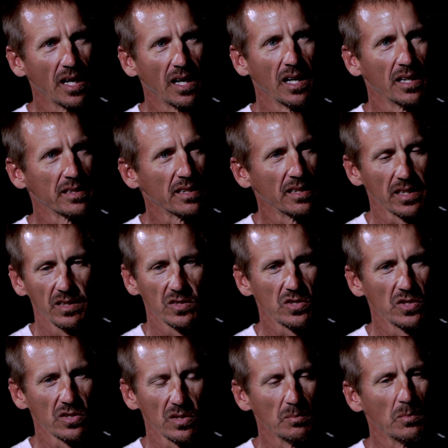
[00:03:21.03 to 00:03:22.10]
I think it's
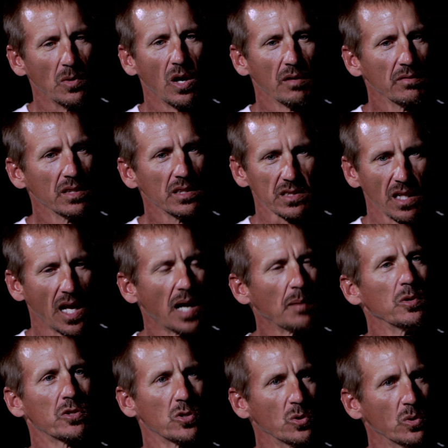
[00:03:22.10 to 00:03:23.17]
just a marvelous
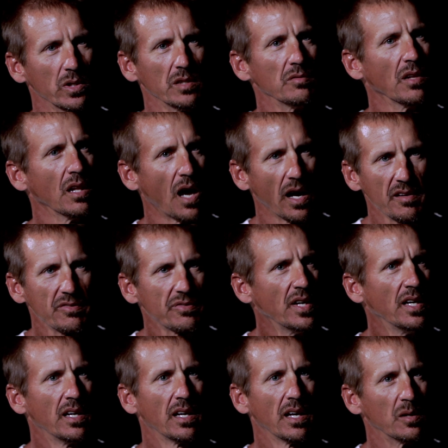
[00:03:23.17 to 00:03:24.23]
laboratory of life,
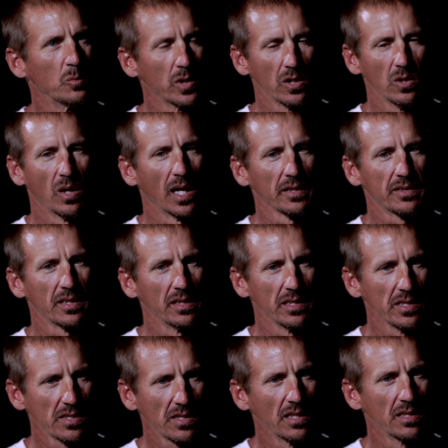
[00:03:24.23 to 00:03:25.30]
and we go out there and
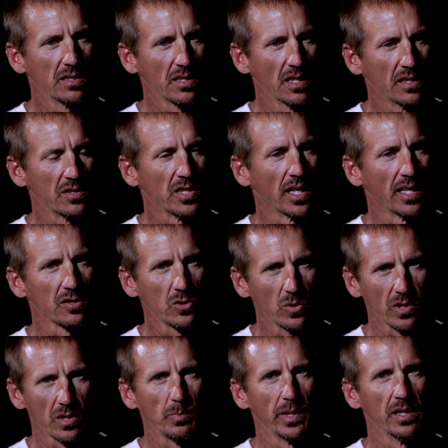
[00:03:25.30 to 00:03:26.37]
these kids get a chance to
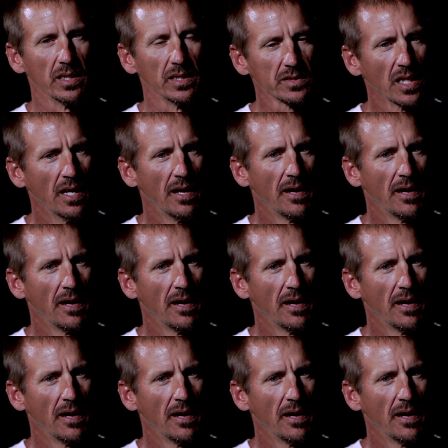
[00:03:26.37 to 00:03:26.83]
experience